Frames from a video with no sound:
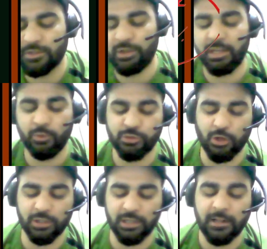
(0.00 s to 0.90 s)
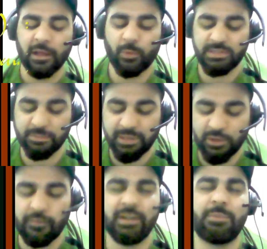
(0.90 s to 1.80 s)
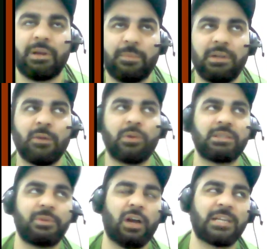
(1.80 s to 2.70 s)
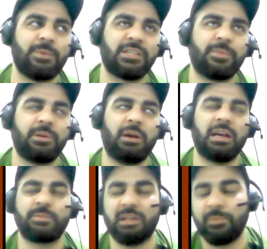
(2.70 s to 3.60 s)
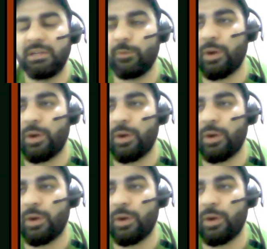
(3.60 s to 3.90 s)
here you saw that what is the meaning of interpretability, what is the meaning of explainability,